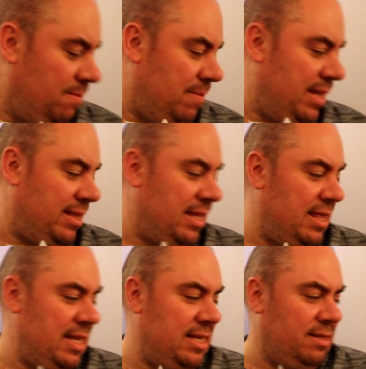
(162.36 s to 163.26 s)

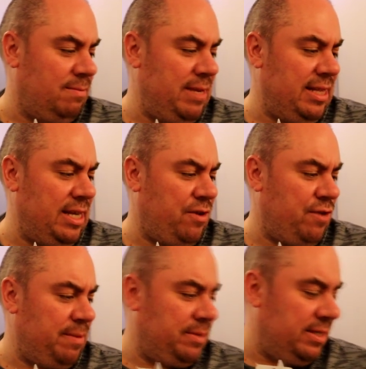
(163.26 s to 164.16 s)
These are mainly
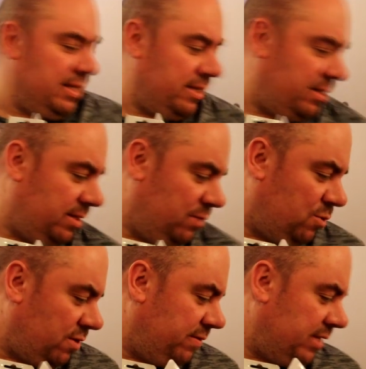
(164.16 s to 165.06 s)
crypts in this
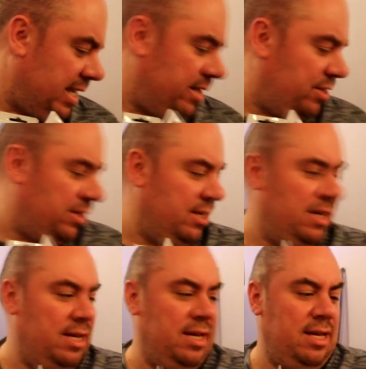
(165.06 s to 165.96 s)
dwarf sedge,
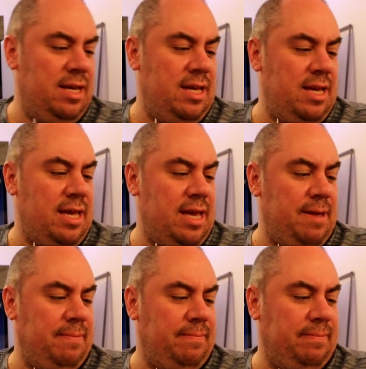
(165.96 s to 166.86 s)

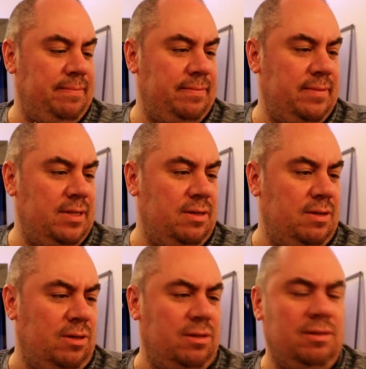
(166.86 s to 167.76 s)
or